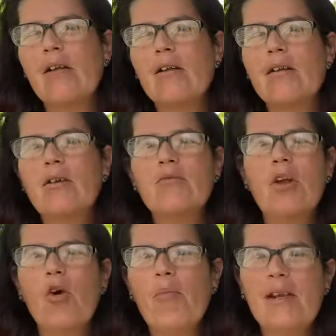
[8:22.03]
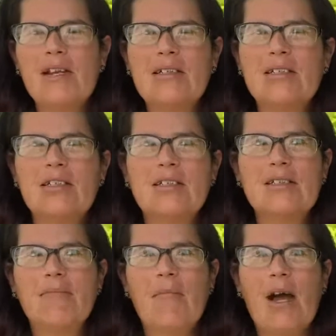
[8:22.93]
you know, nobody is
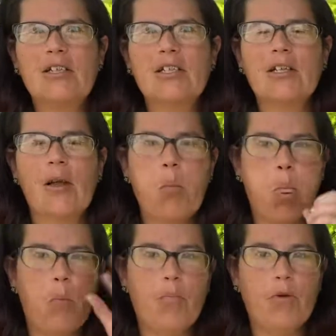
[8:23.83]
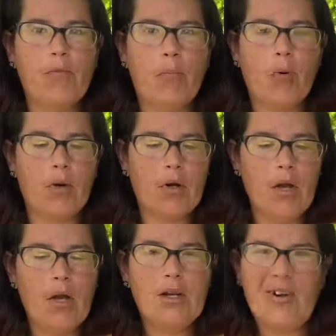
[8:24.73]
just magically poof born
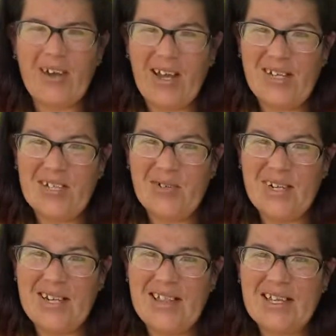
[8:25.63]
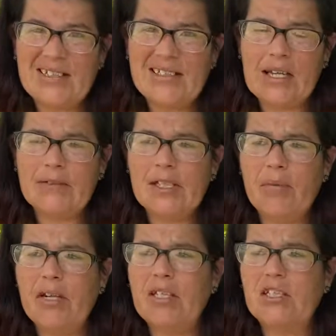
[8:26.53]
knowing how to do any of that stuff.
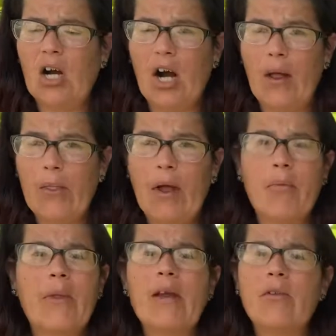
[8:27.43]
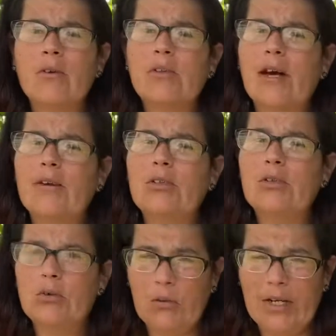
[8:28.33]
Somebody taught them. They learned how to
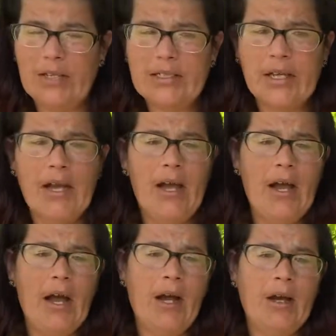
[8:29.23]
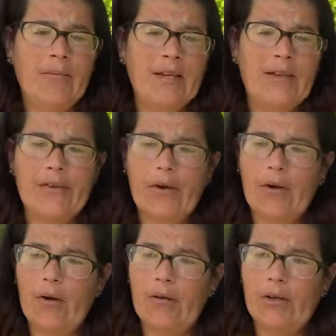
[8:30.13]
do it,
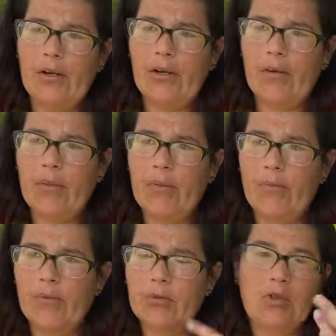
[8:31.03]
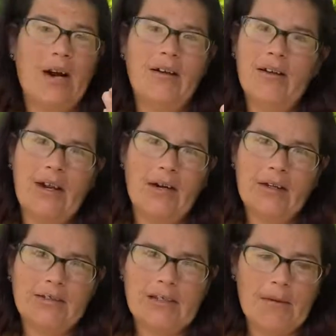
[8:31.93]
either, you know, through trial and
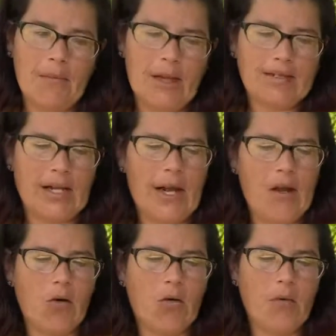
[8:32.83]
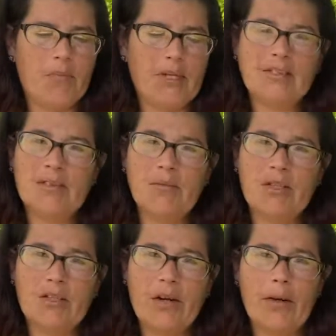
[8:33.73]
error, same as I, or because
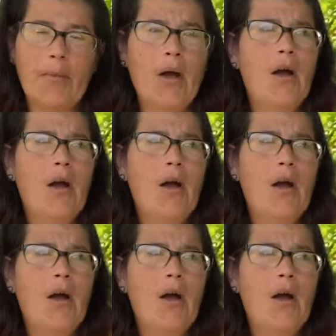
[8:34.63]
somebody taught them.